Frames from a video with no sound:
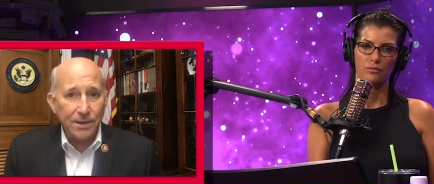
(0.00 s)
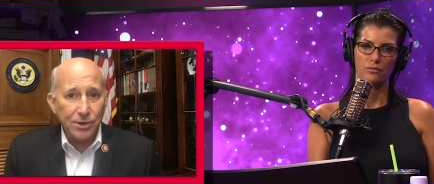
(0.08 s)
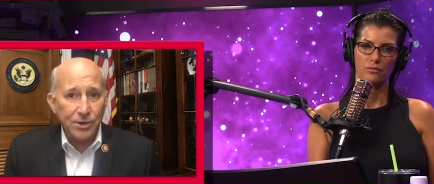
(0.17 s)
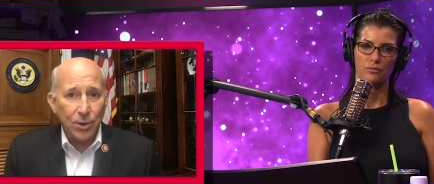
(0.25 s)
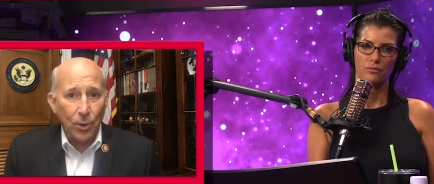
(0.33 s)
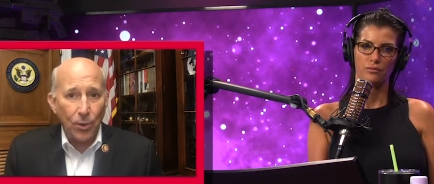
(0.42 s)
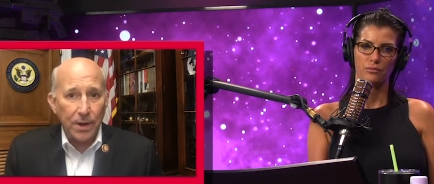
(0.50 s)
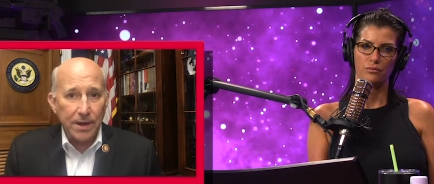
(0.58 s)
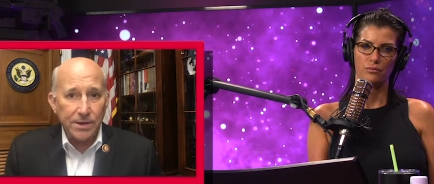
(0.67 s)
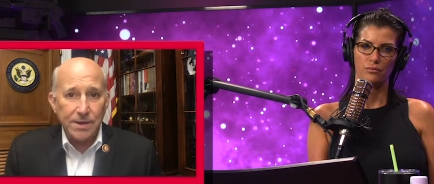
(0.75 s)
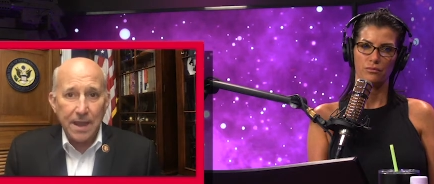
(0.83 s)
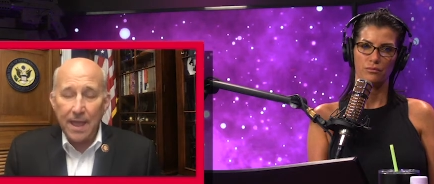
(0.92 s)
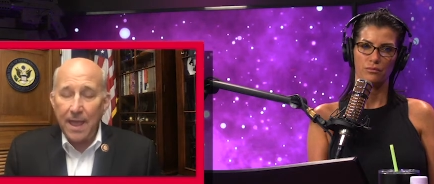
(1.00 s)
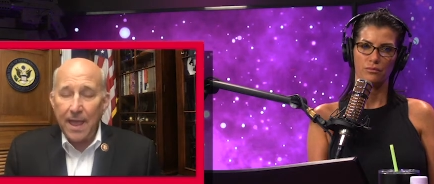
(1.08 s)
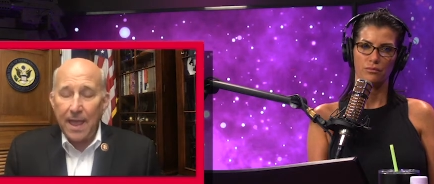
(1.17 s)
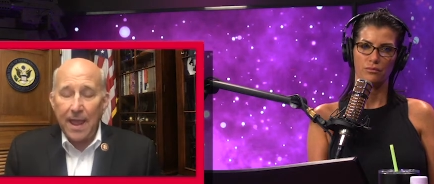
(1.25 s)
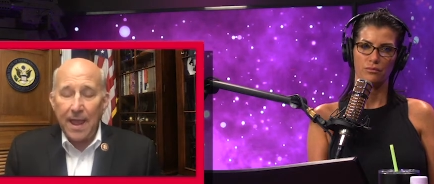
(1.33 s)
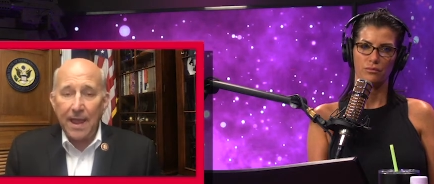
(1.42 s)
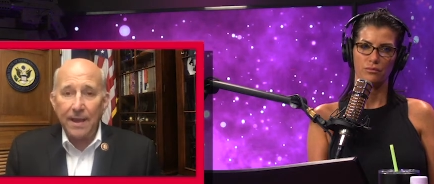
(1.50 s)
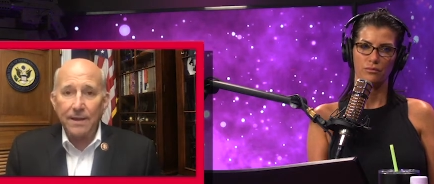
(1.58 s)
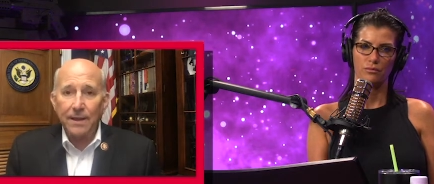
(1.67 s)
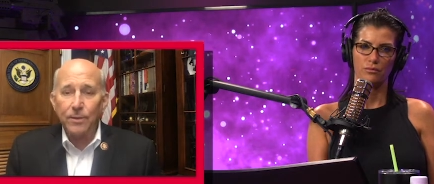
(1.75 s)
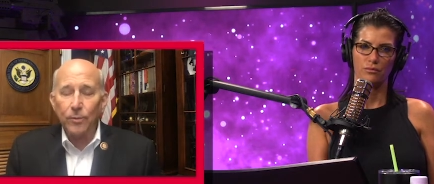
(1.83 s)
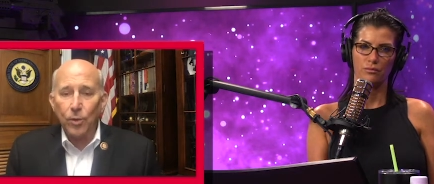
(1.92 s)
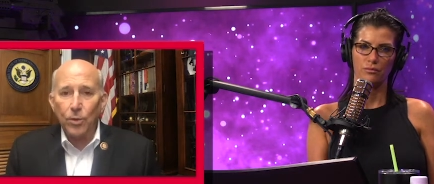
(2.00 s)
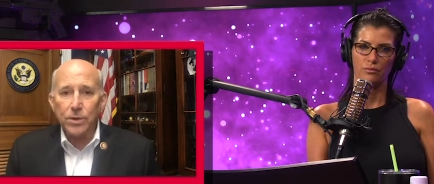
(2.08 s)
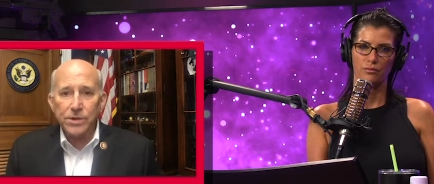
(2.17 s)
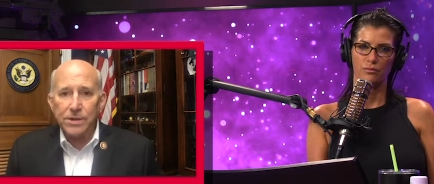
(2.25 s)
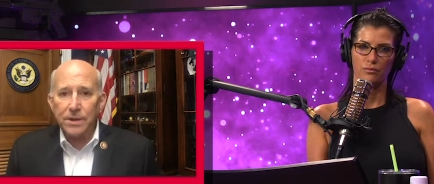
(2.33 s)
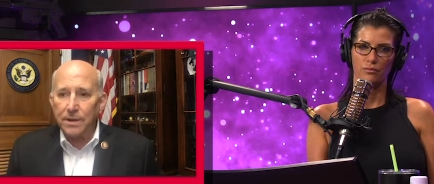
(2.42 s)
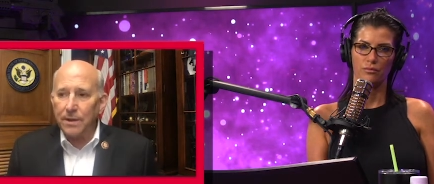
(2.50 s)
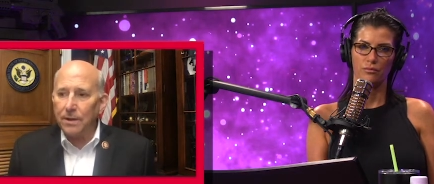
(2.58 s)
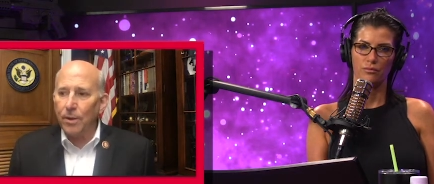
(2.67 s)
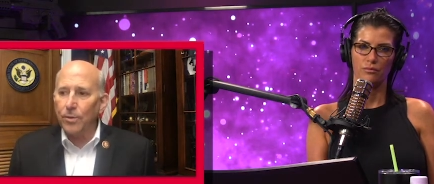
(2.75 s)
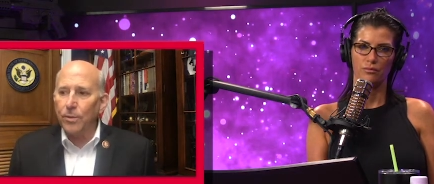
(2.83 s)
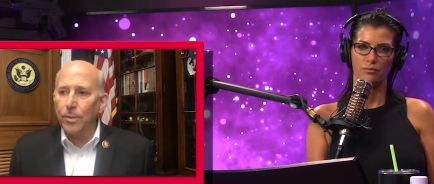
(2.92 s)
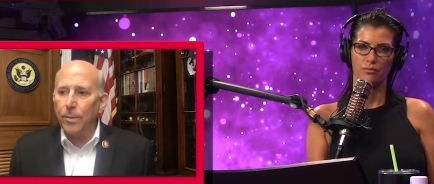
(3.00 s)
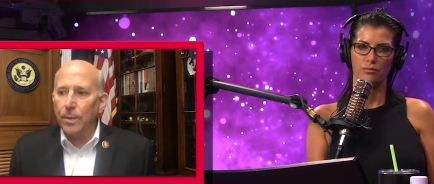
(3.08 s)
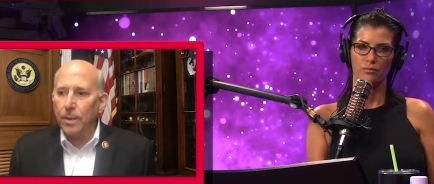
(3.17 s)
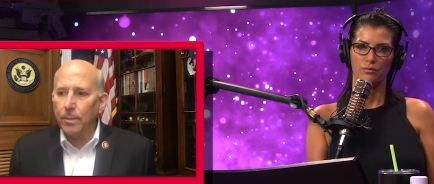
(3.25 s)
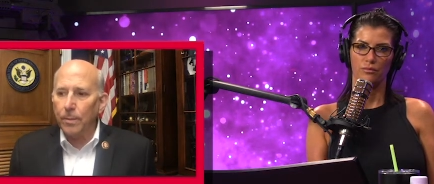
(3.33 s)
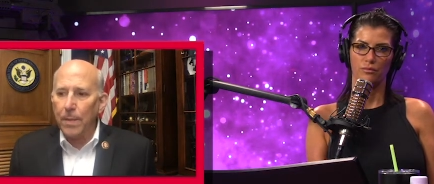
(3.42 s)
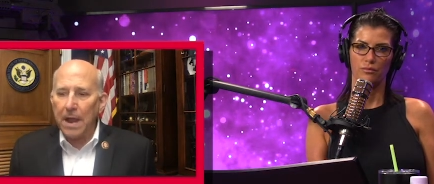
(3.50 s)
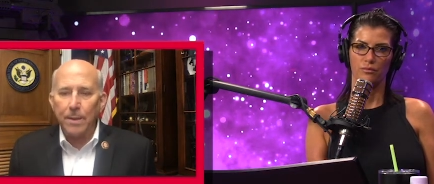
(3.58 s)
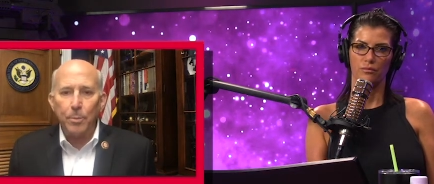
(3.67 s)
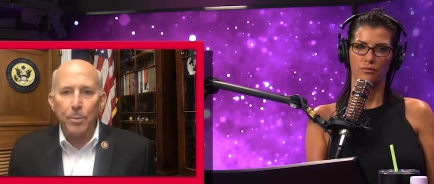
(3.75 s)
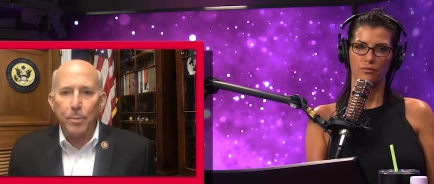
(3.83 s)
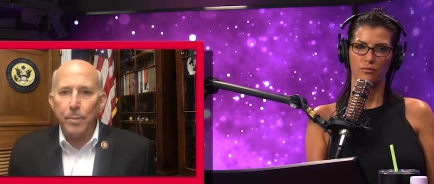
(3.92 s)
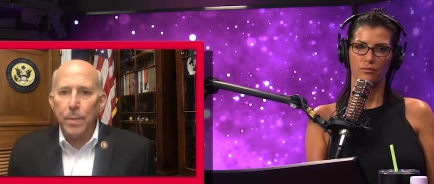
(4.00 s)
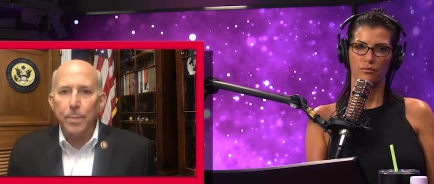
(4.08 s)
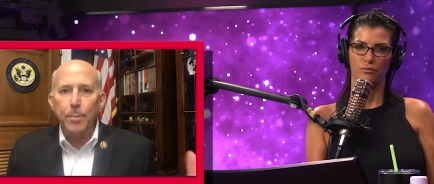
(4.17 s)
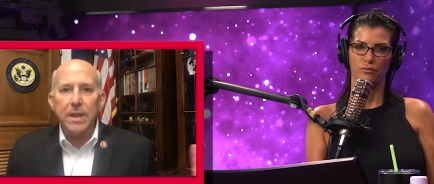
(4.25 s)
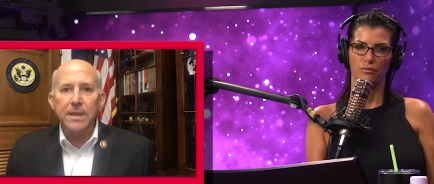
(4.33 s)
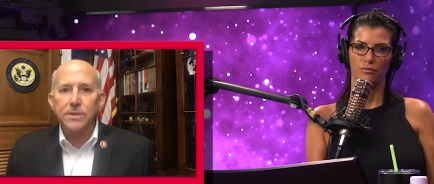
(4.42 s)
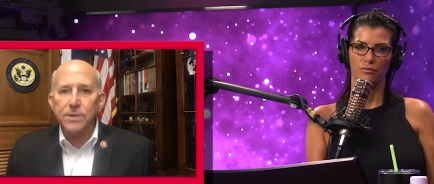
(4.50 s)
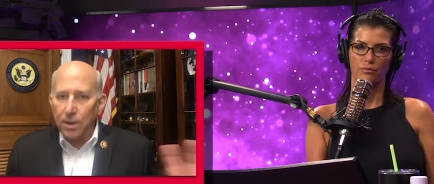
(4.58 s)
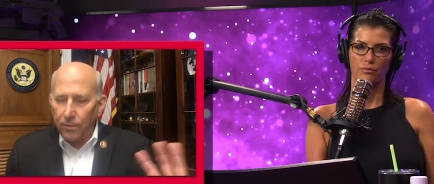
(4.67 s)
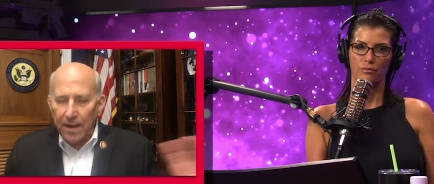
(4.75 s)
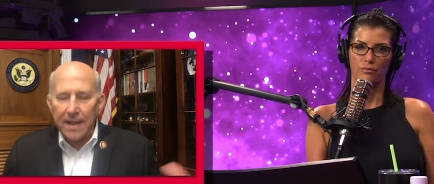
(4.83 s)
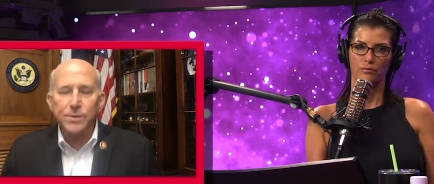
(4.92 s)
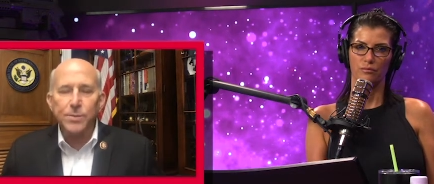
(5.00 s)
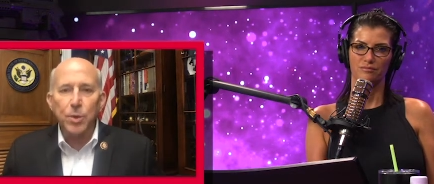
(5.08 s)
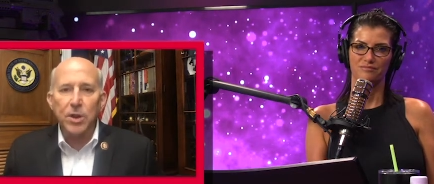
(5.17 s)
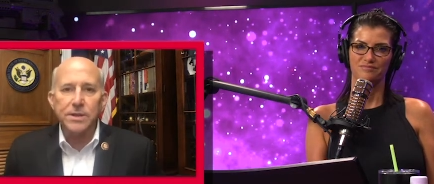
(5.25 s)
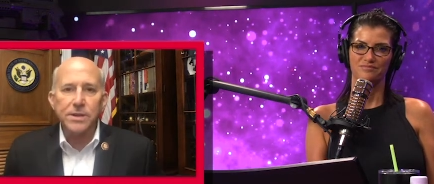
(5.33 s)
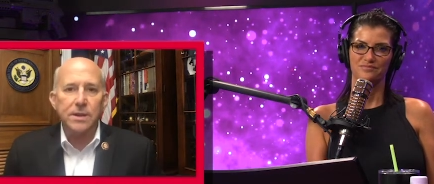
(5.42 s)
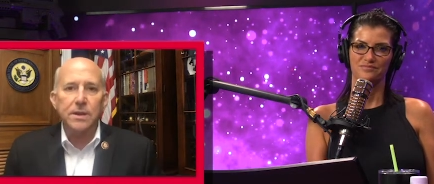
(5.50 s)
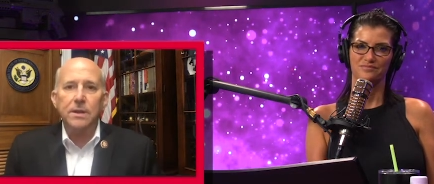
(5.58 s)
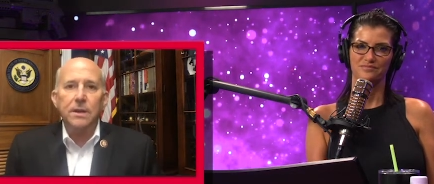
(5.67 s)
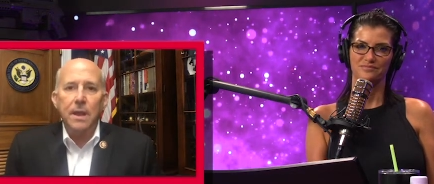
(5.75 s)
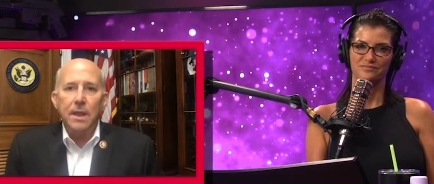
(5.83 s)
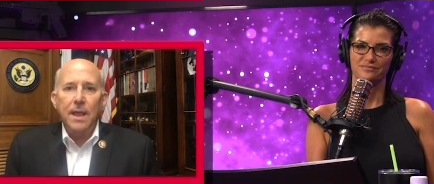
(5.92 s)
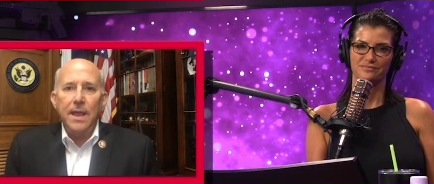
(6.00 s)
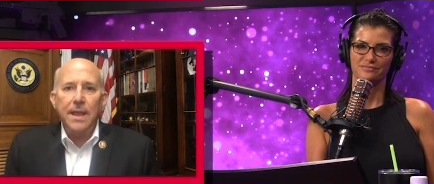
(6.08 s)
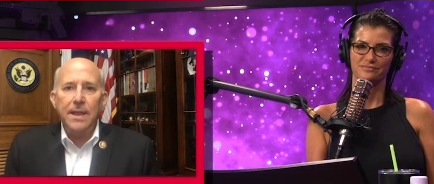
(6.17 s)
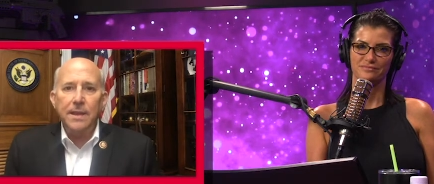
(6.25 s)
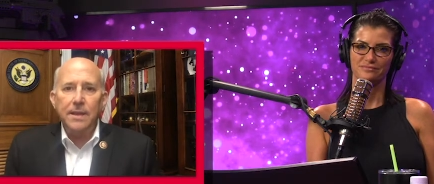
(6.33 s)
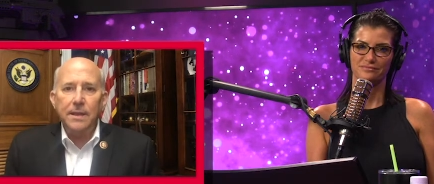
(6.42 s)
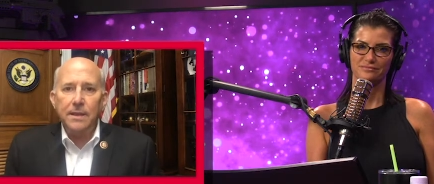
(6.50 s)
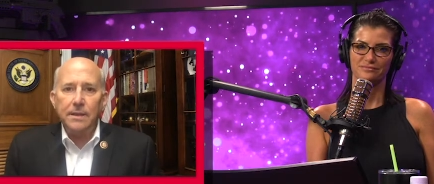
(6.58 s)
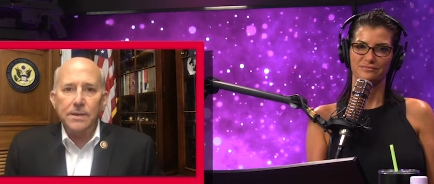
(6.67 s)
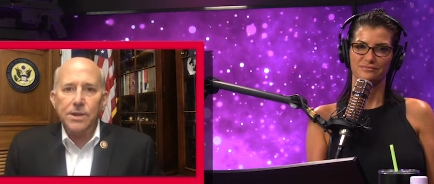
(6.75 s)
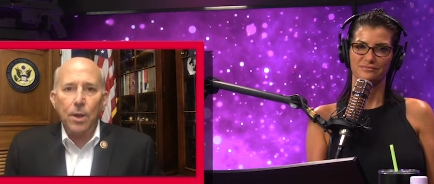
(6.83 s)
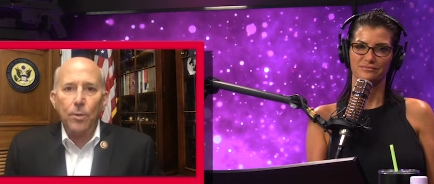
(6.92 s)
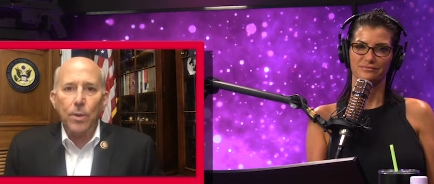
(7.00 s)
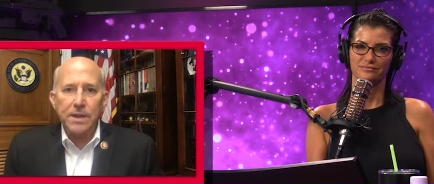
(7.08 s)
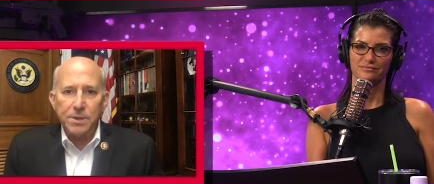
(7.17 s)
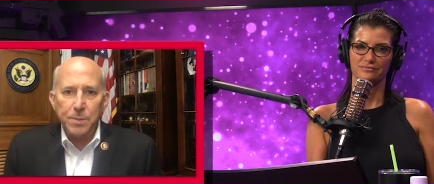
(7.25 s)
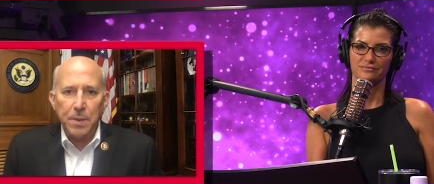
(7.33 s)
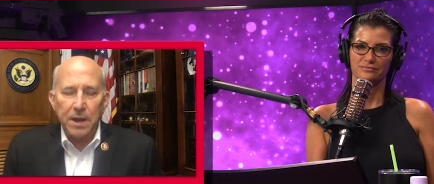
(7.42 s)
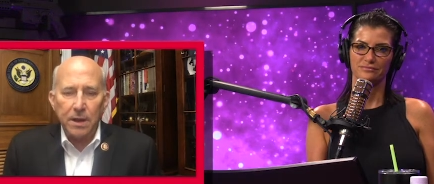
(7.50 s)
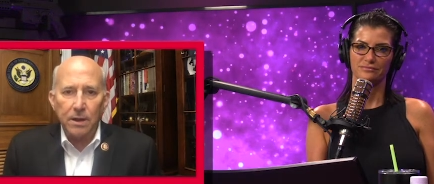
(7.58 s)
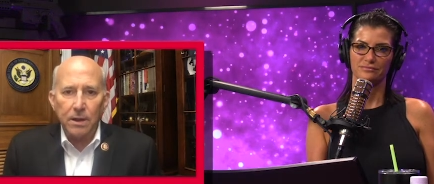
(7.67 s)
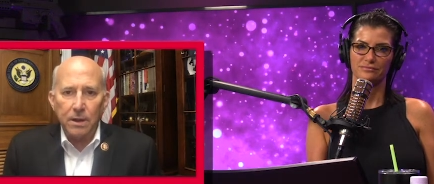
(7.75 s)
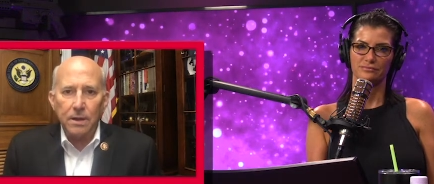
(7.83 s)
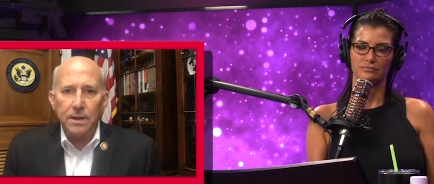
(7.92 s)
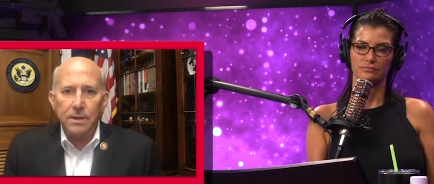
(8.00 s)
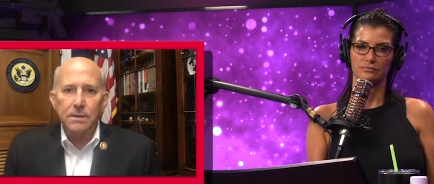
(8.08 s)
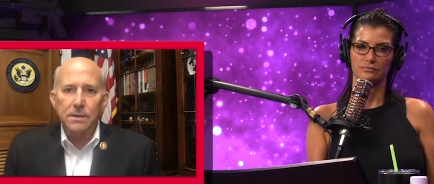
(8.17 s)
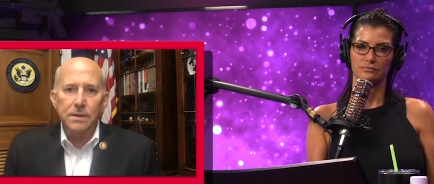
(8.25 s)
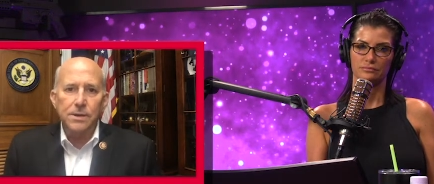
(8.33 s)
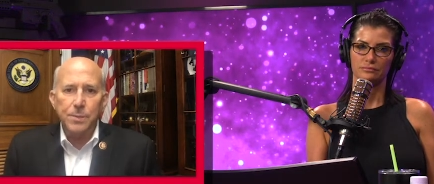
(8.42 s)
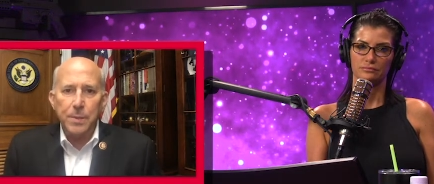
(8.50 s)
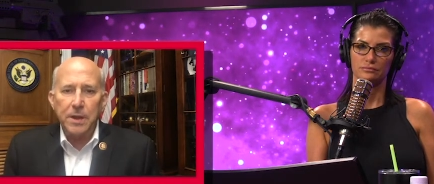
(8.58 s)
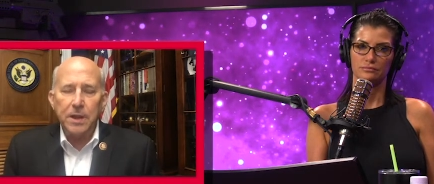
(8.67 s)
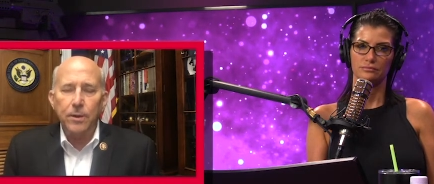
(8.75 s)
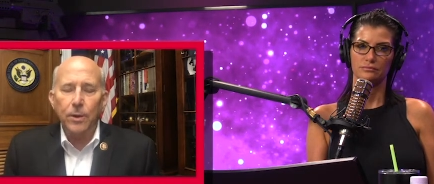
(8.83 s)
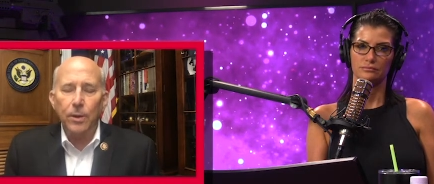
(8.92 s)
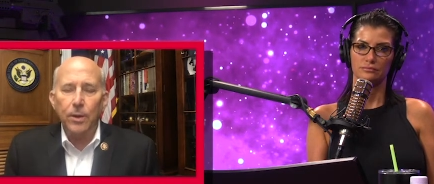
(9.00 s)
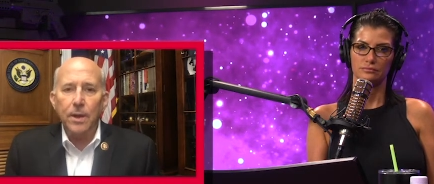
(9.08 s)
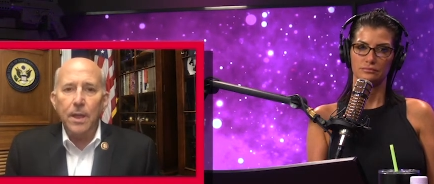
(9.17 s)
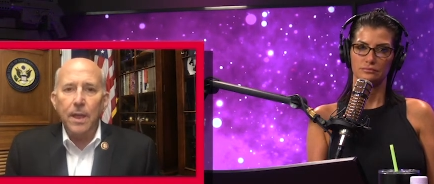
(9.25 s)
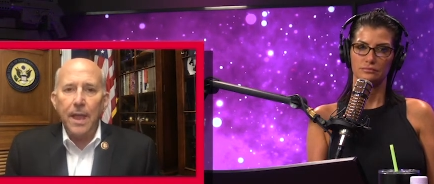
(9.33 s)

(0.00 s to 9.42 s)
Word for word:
Speaker 1: stories. And of course, you know, Mike Pence, our vice president, he has always been a good speaker.